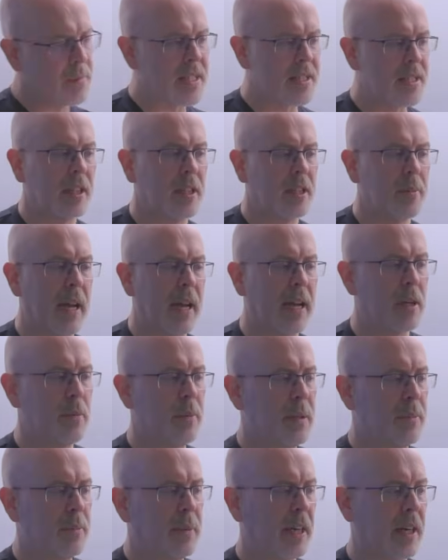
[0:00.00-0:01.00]
inside the bracket
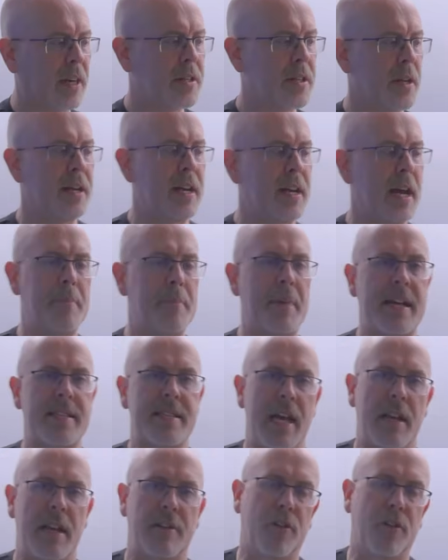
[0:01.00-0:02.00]
with our
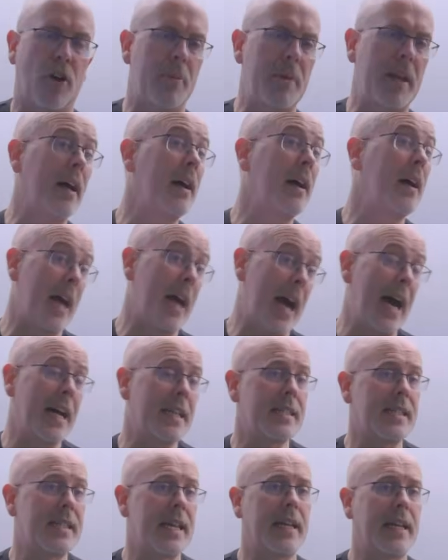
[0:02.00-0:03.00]
MSN formula,
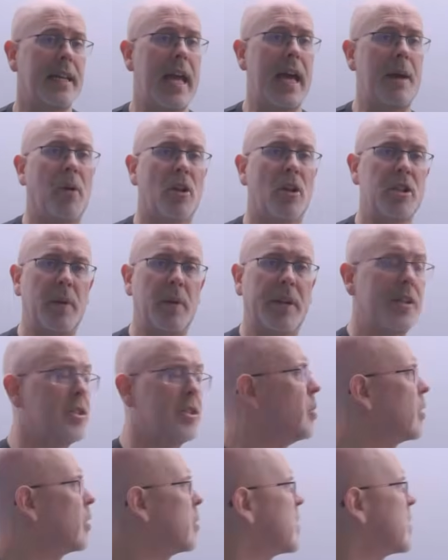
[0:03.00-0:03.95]
and then multiply the two of them